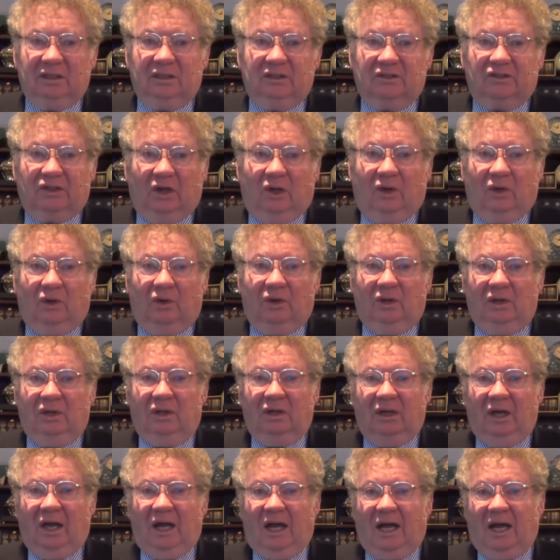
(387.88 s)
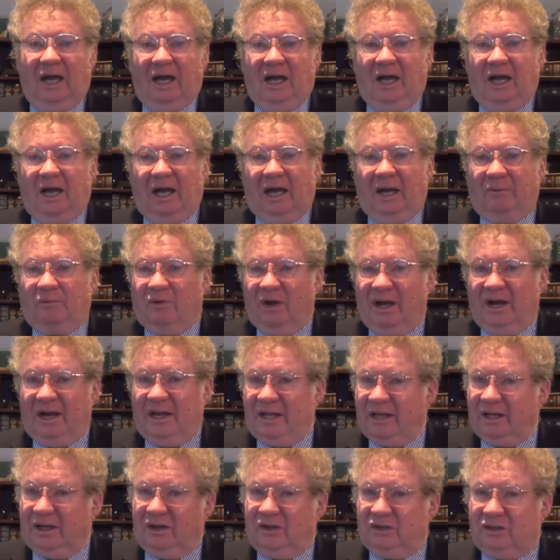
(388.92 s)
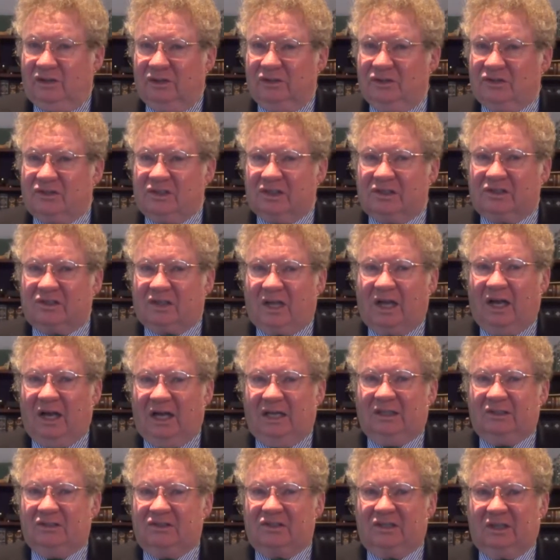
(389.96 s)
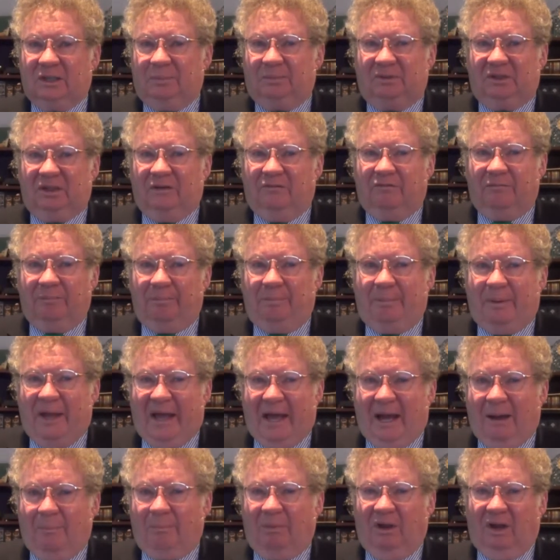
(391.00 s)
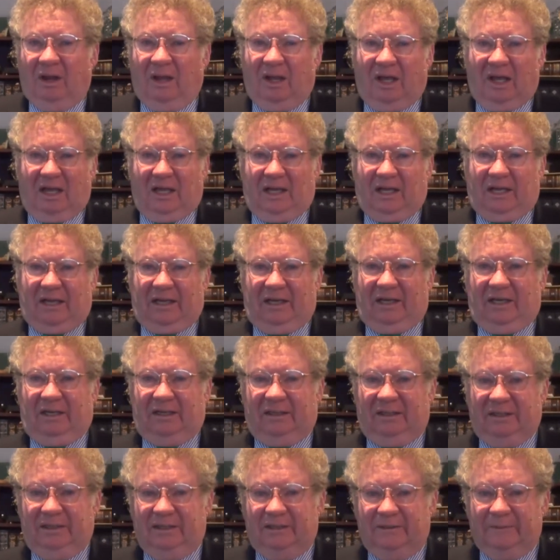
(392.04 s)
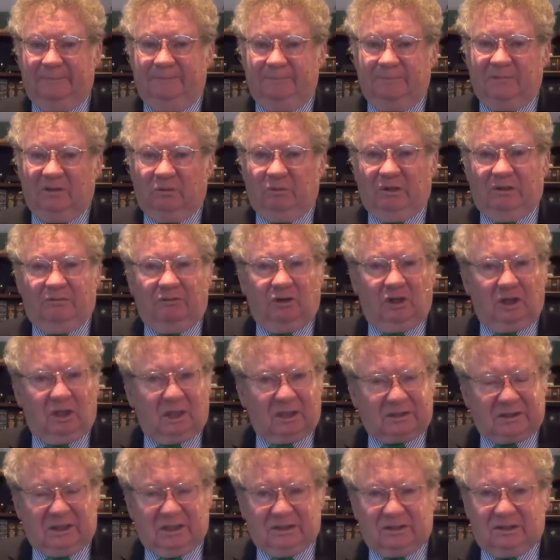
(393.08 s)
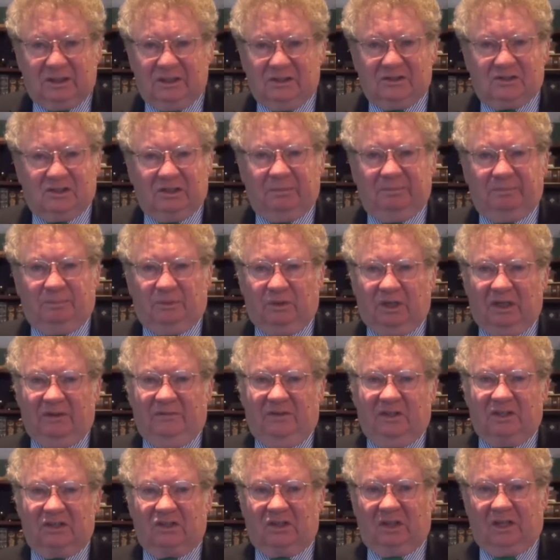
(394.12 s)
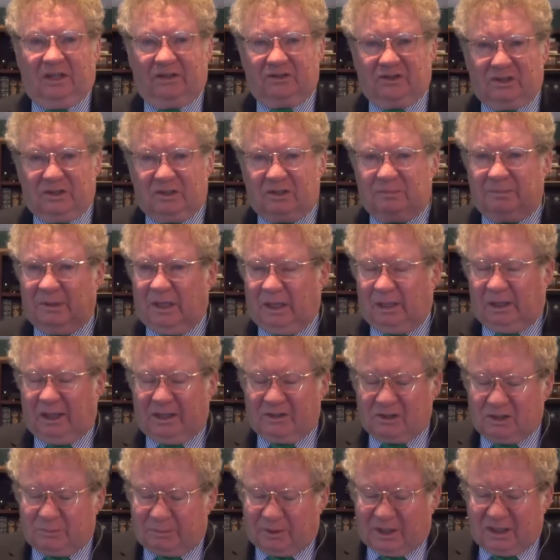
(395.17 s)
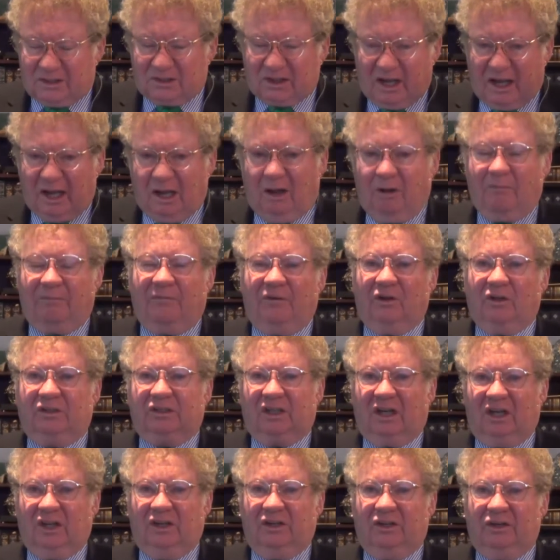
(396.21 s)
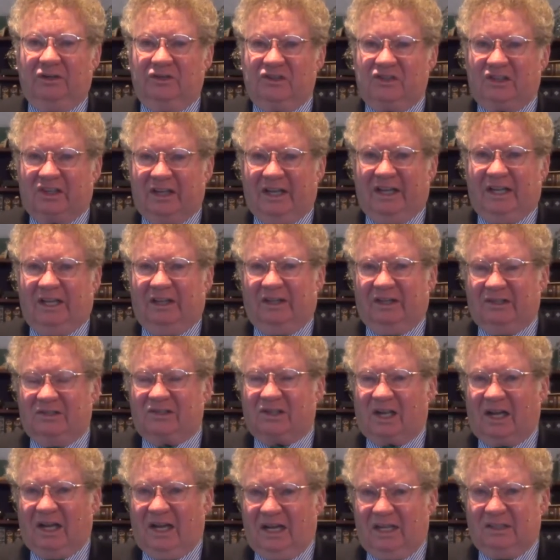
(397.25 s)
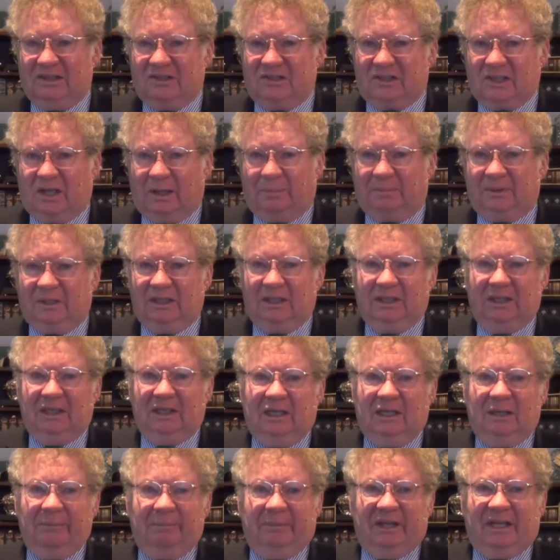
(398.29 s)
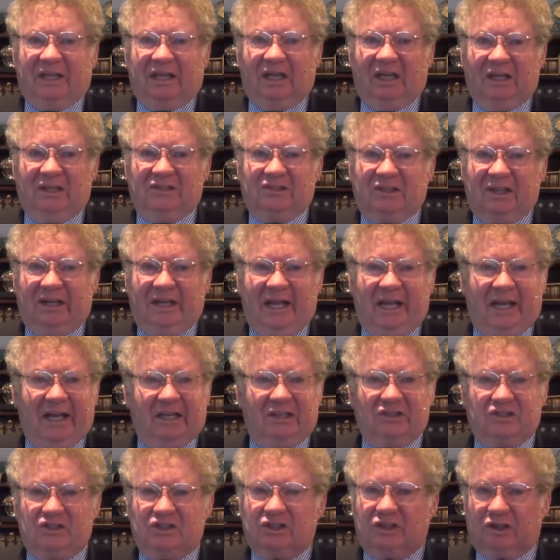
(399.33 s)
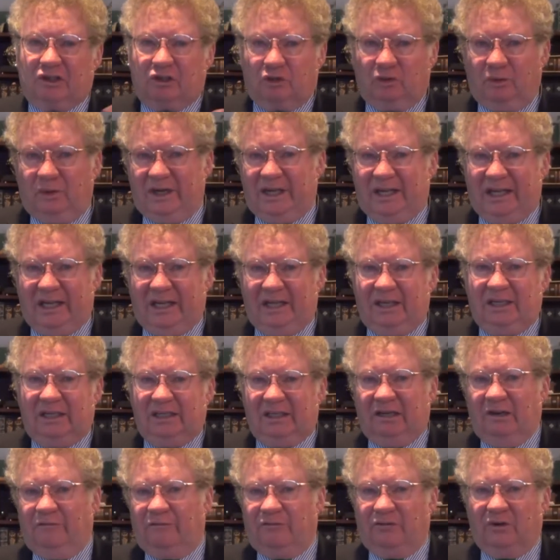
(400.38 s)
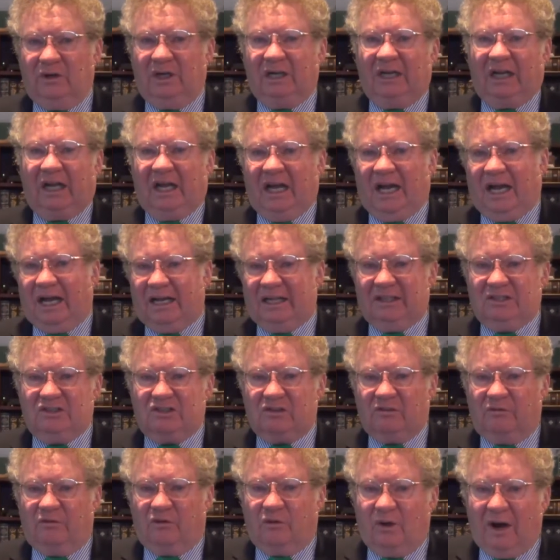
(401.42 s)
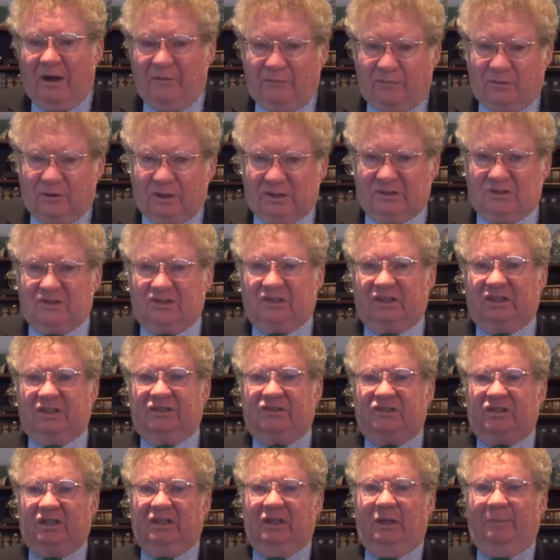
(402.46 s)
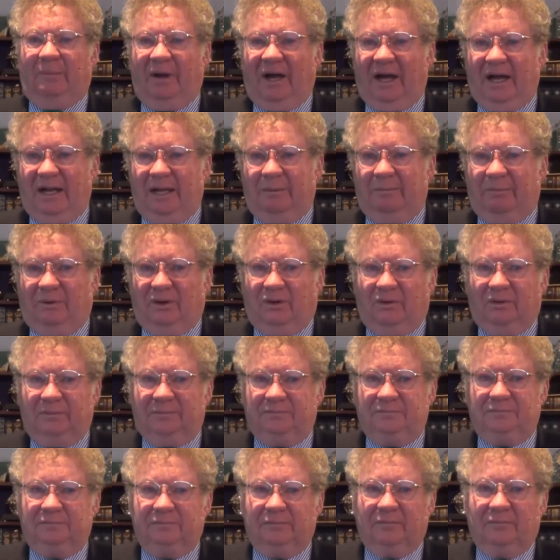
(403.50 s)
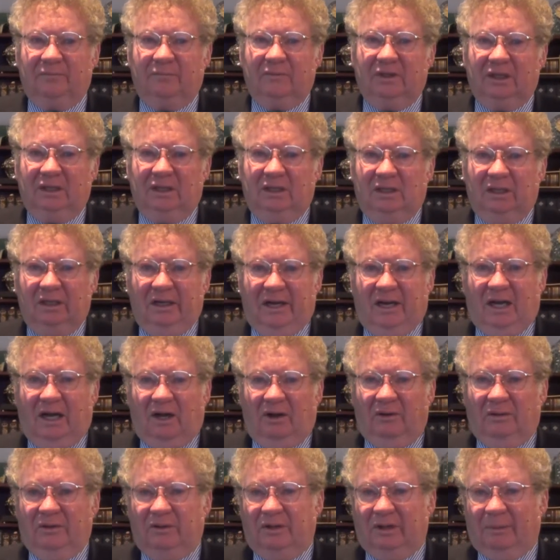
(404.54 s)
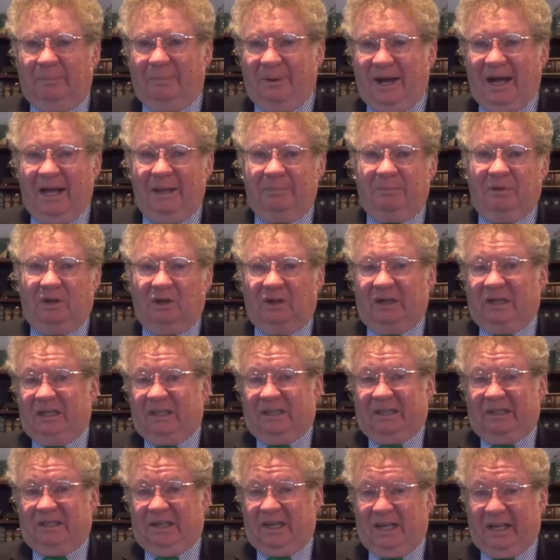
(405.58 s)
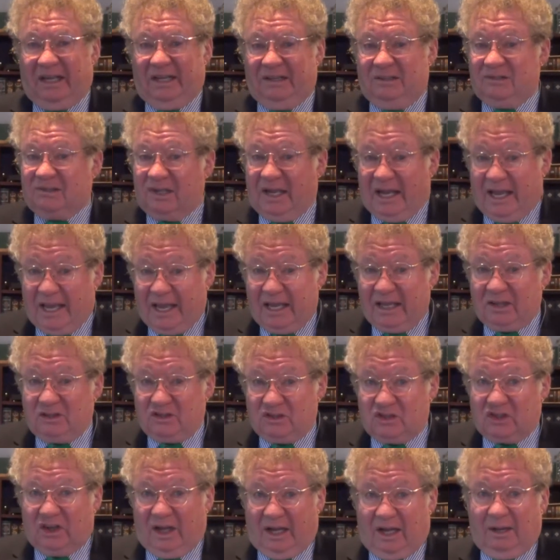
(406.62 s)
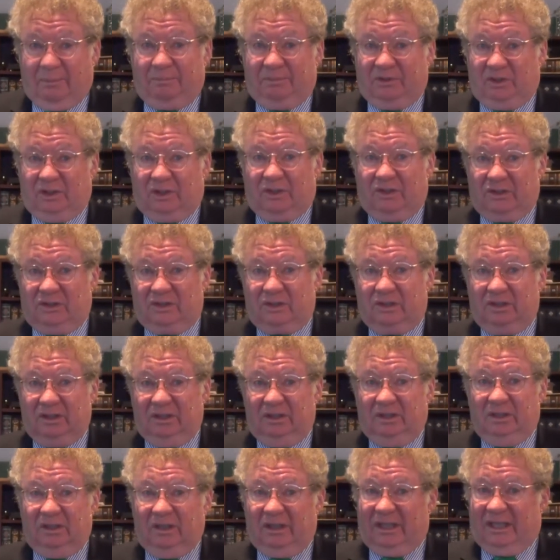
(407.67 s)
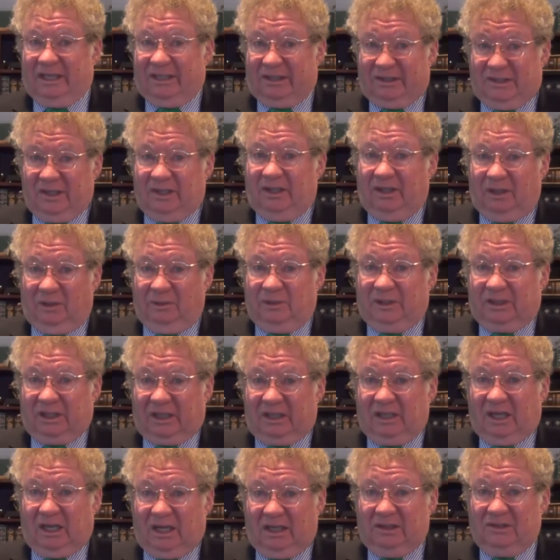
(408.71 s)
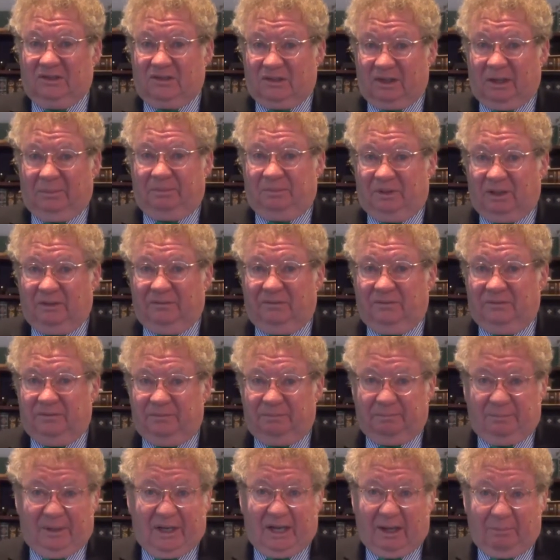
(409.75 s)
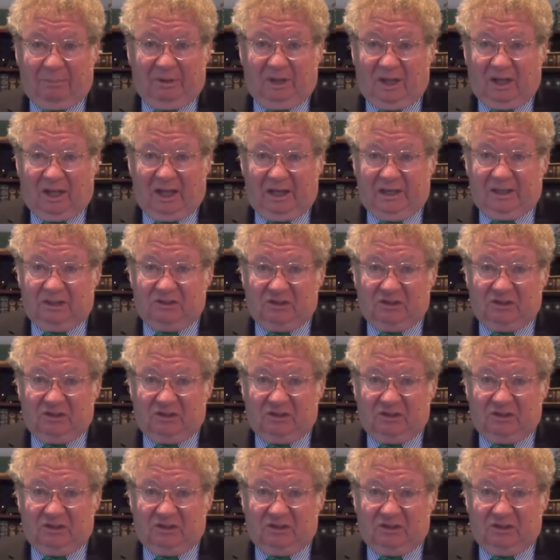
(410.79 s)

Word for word: So I want to introduce this concept of Babylon. We've looked at this in previous lessons, lessons, but it's helpful to understand this concept because it has three different kinds of references in the Bible. Now, the Bible contains eight chapters that deal with the concept of Babylon.